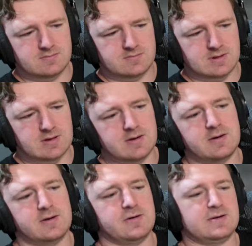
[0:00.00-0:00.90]

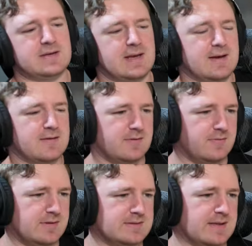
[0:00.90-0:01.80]
Oh, good tackle.
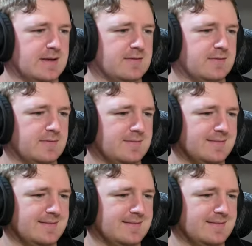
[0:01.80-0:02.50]
What a tackle.